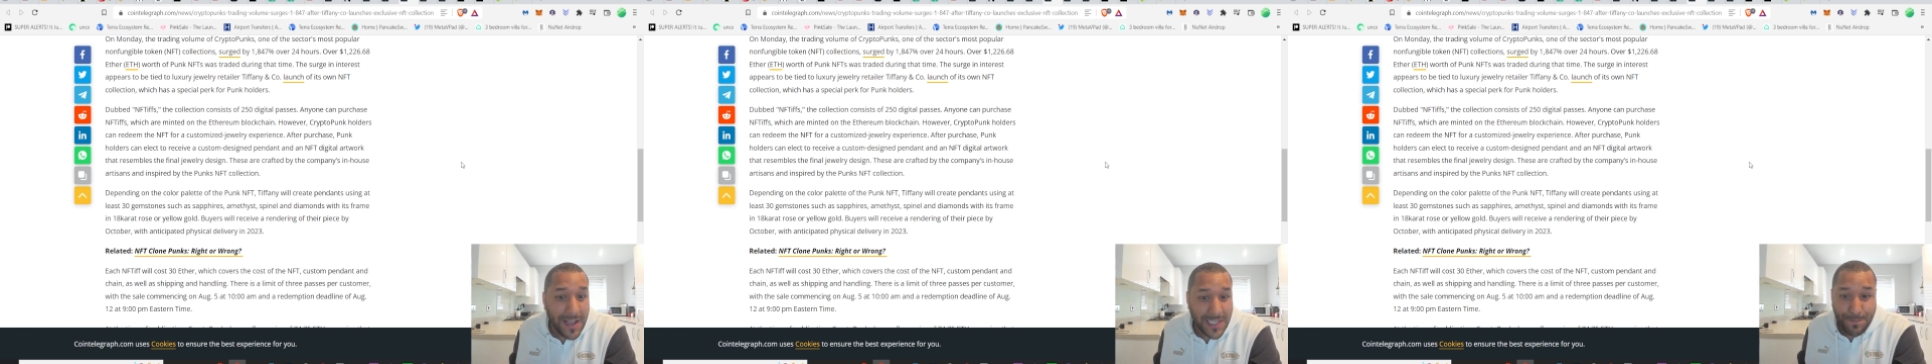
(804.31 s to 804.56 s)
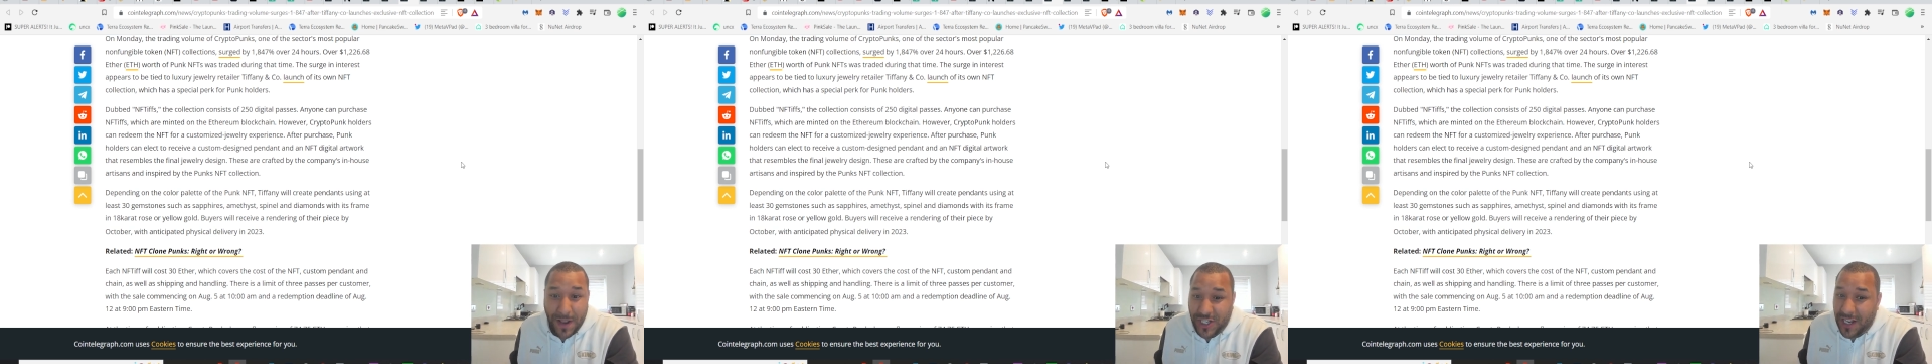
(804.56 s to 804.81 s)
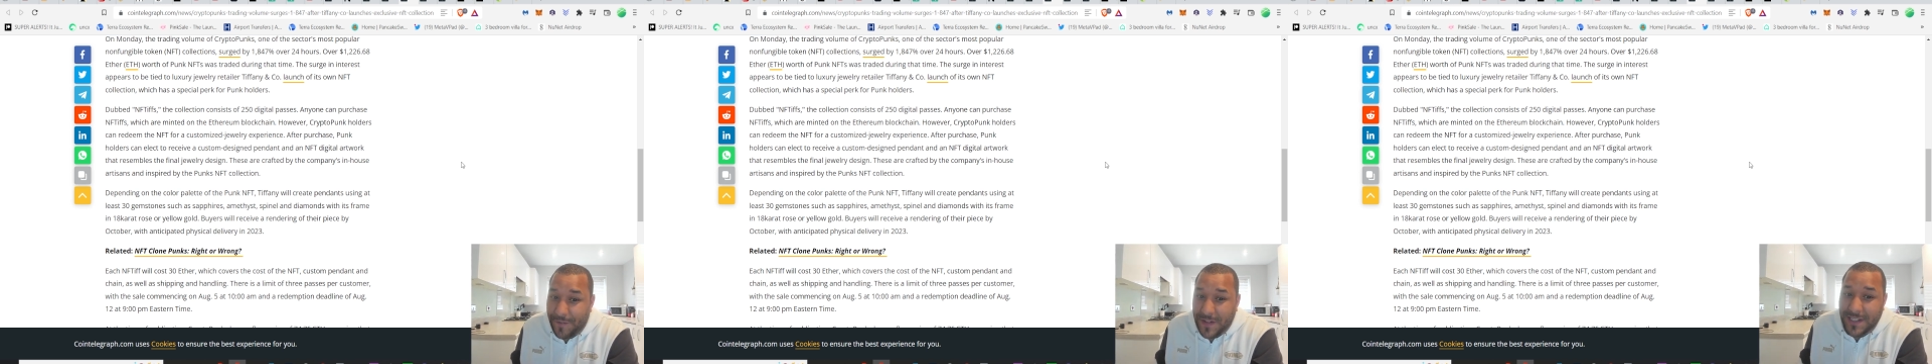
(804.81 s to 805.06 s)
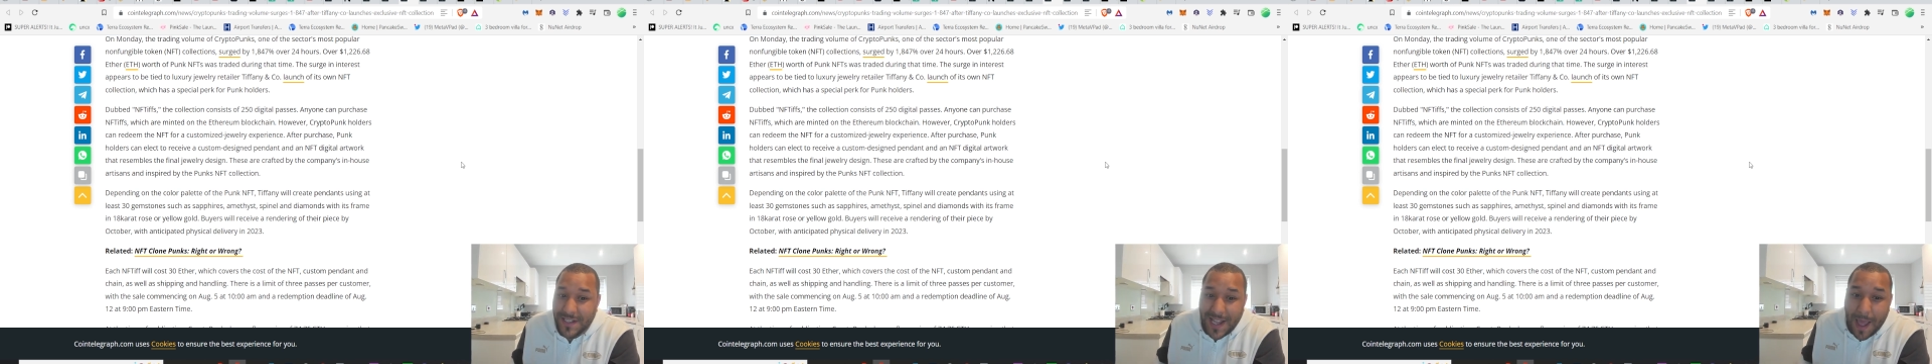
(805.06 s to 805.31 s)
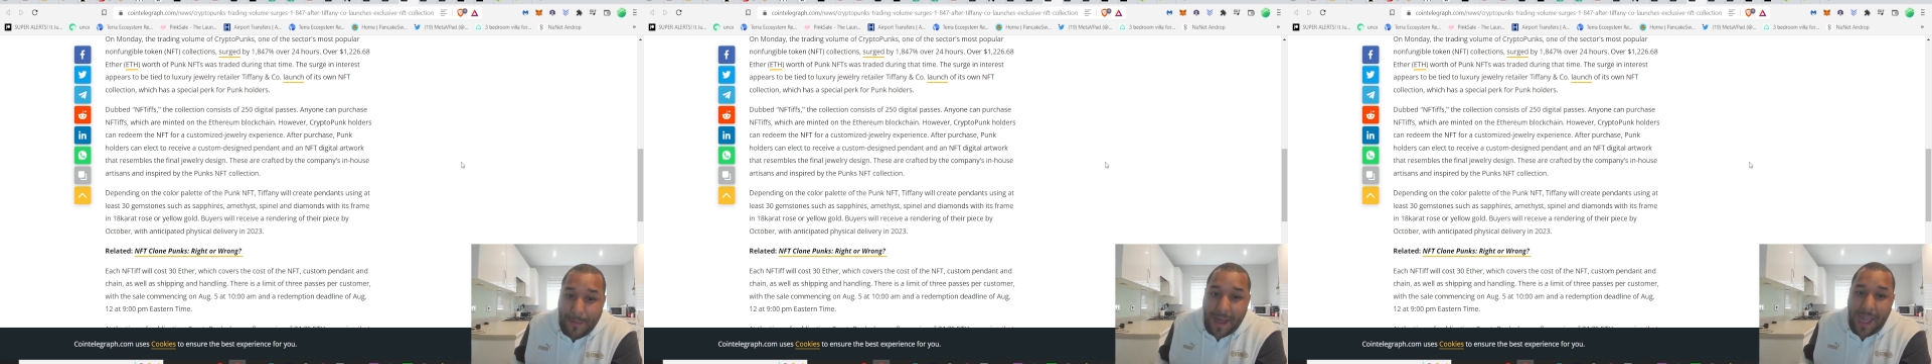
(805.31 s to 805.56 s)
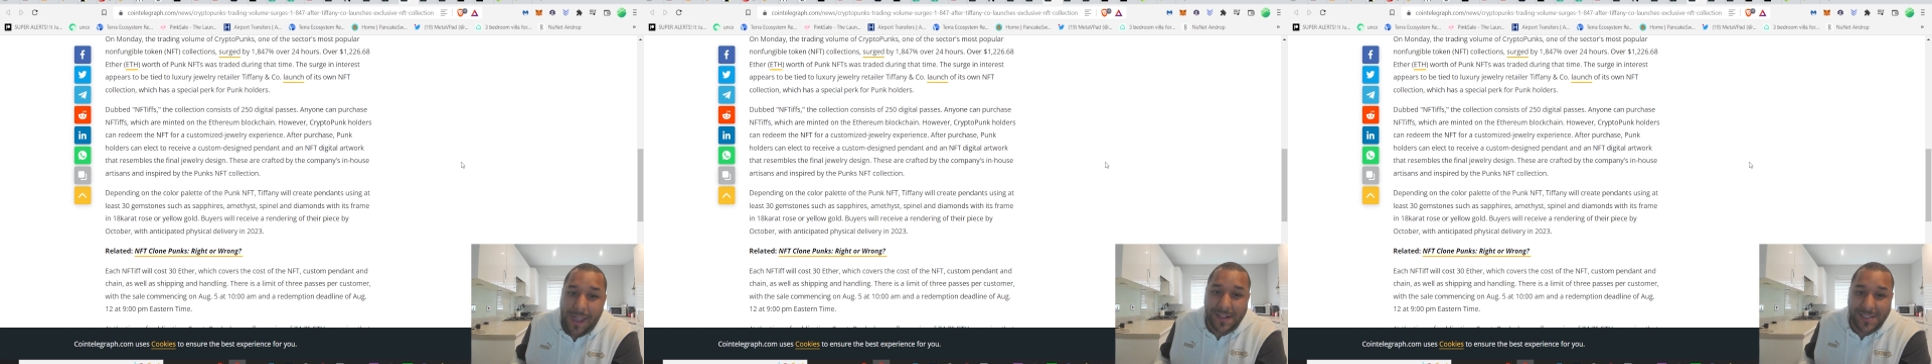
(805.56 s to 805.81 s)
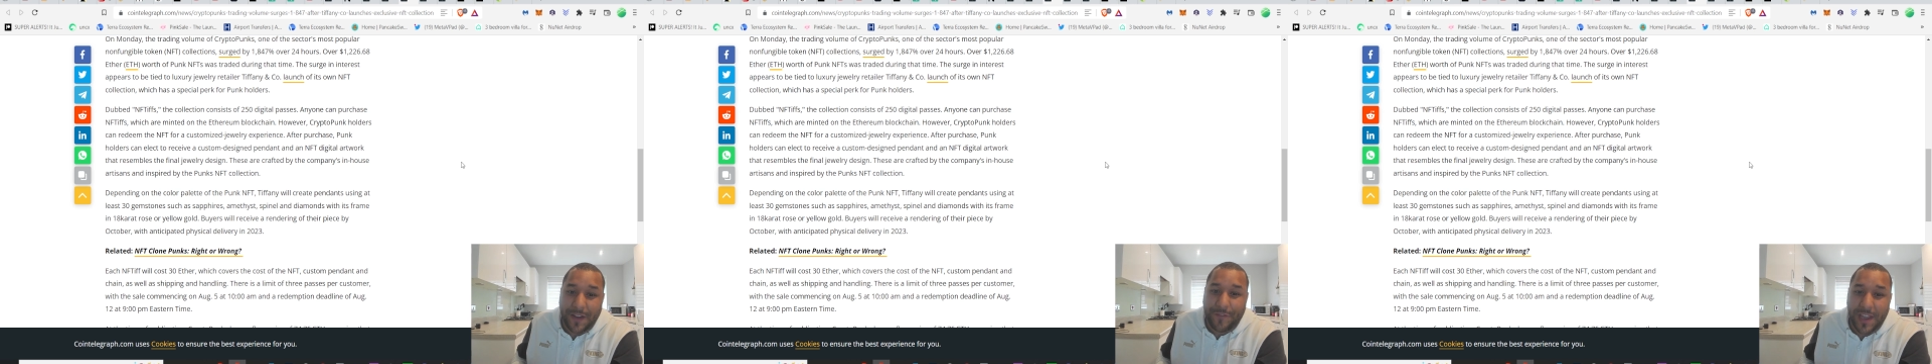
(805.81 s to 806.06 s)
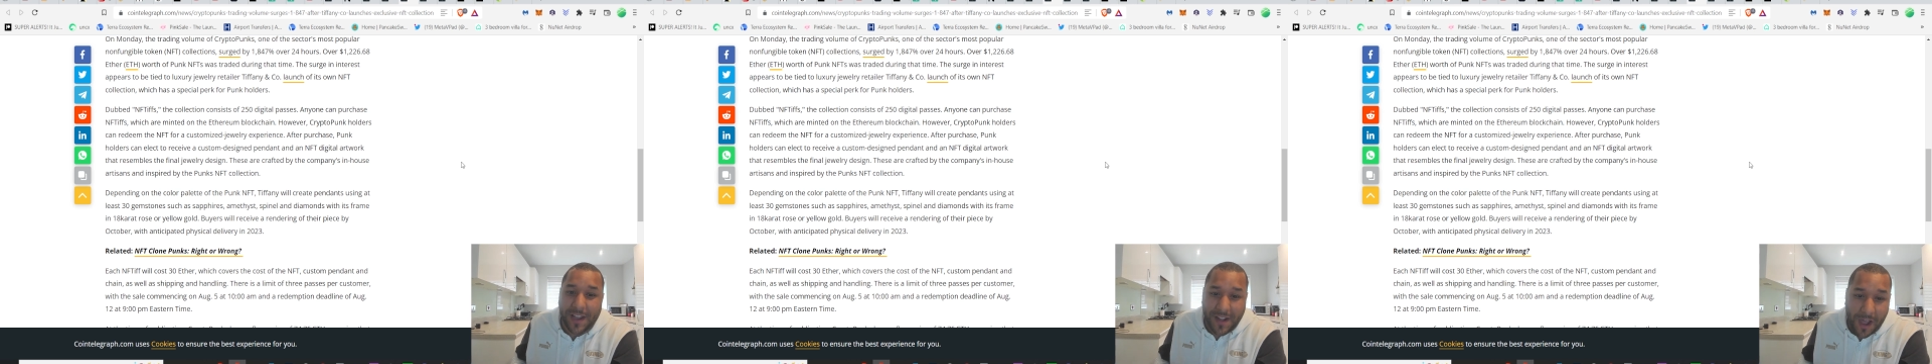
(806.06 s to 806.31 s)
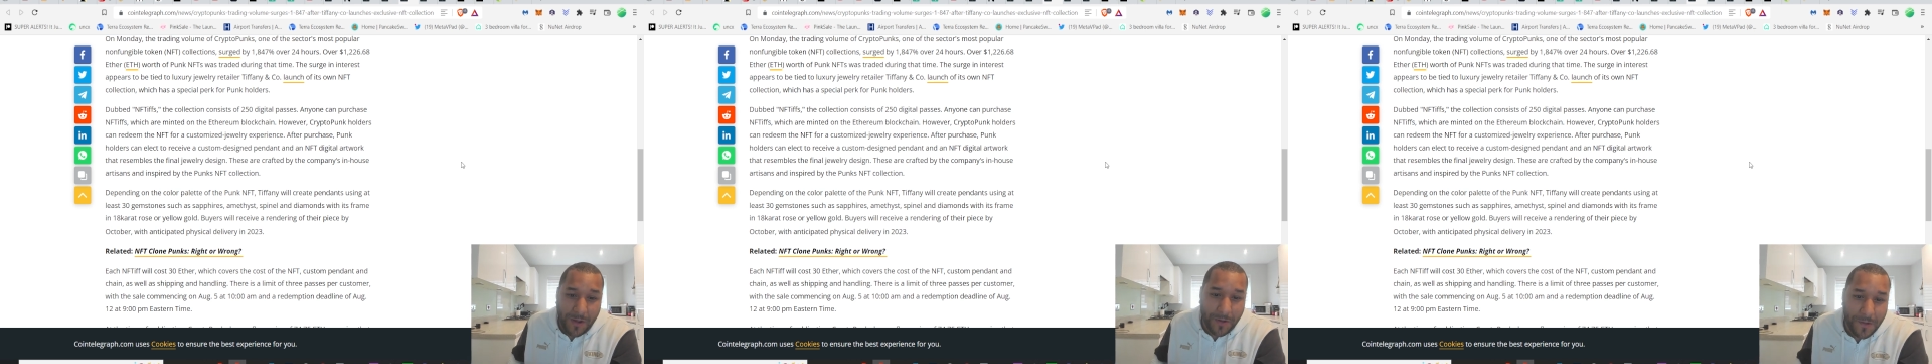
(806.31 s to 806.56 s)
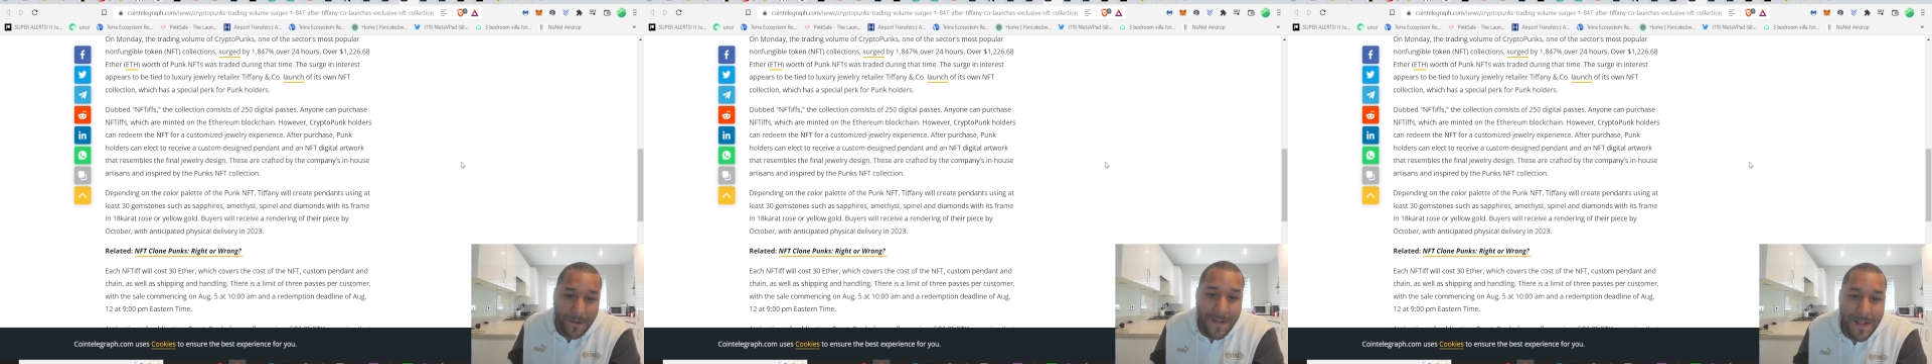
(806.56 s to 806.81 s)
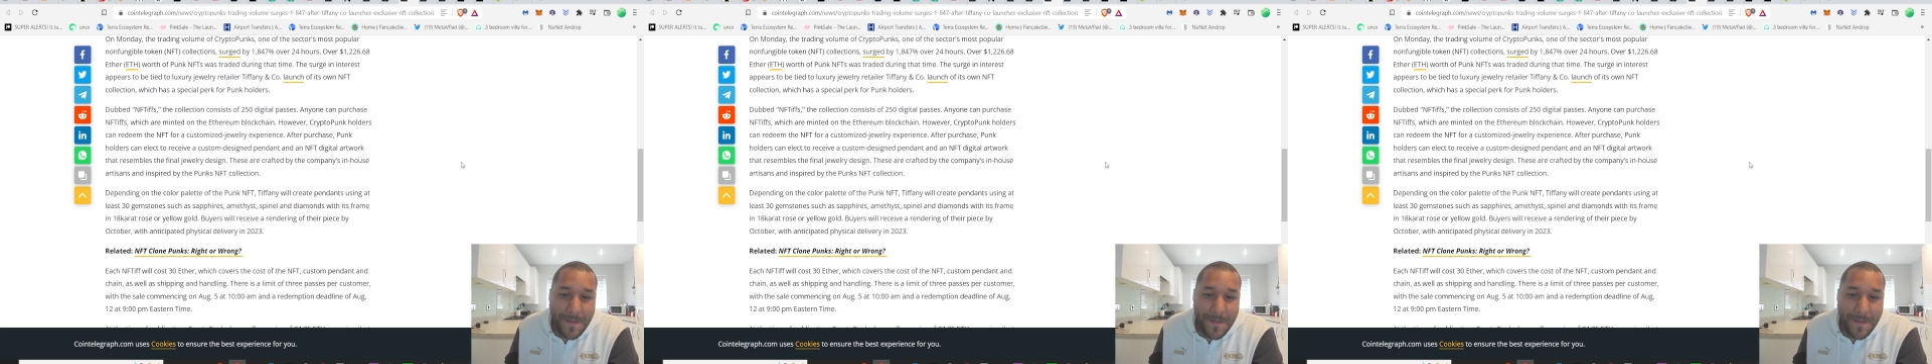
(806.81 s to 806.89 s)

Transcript: especially if it's designed by Tiffany & Co.